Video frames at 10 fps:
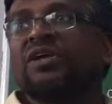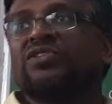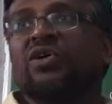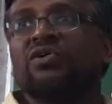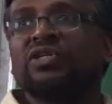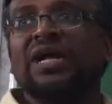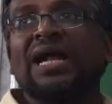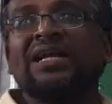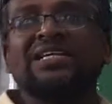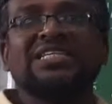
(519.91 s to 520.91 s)
So you should
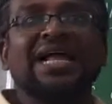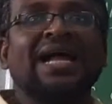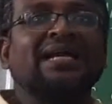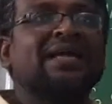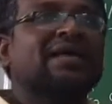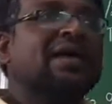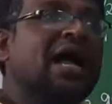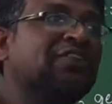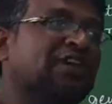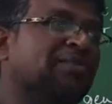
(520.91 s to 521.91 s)
understand,
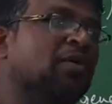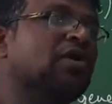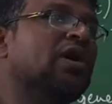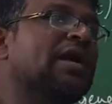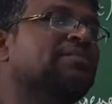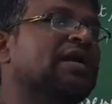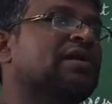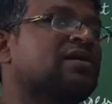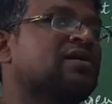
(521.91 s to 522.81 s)
after monohybrid